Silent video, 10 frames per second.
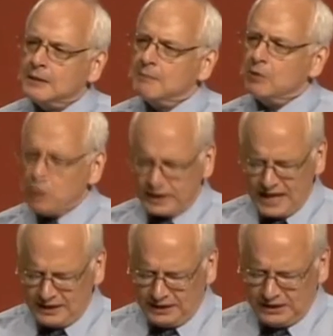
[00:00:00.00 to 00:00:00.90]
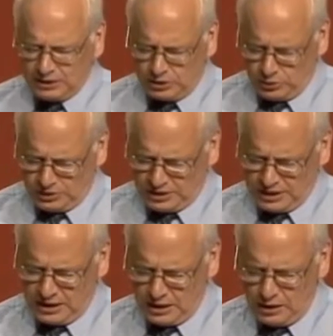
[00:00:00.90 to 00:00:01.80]
But what that leads to is a
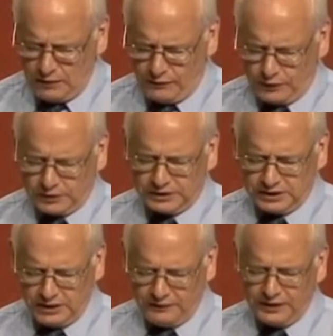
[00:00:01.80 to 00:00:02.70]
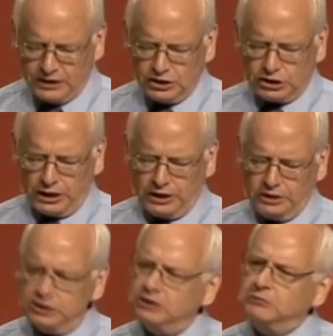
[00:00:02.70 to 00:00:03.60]
need for significant
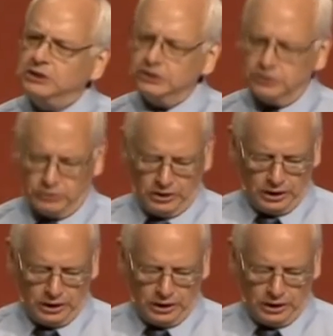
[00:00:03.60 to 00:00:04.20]
change in ministry